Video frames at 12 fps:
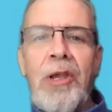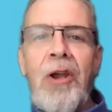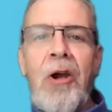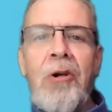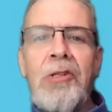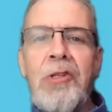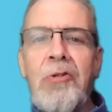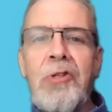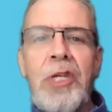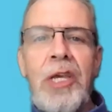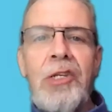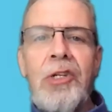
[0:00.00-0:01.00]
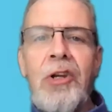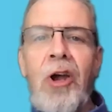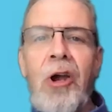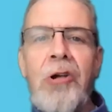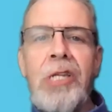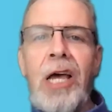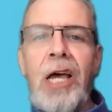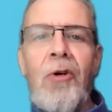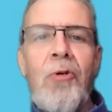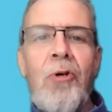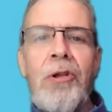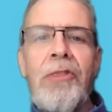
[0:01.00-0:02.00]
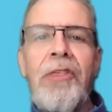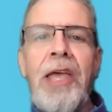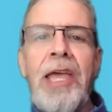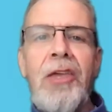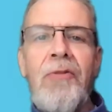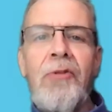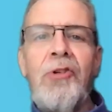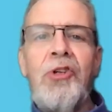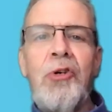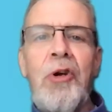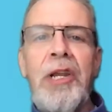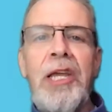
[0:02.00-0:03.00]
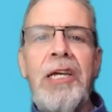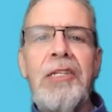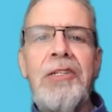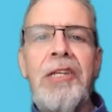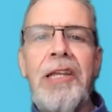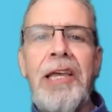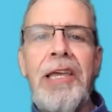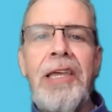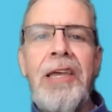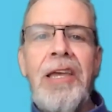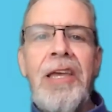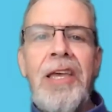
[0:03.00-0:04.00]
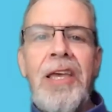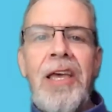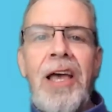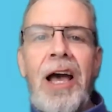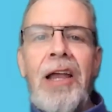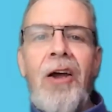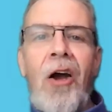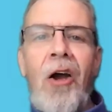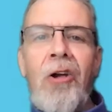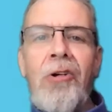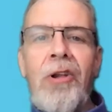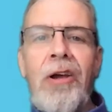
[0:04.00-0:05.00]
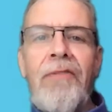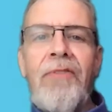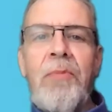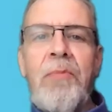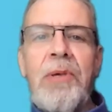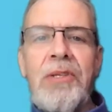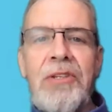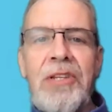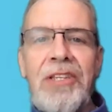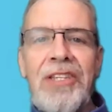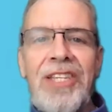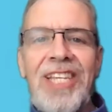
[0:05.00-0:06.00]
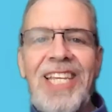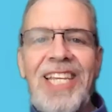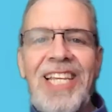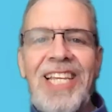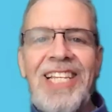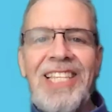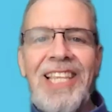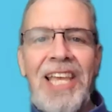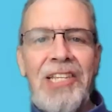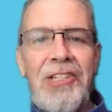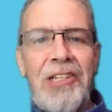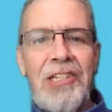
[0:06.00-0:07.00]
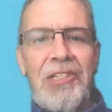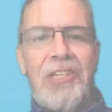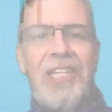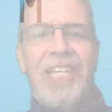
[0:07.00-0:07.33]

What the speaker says: Heart Association, heart.org. Thank you for joining us today on Heart of the Business. Thanks, Lisa.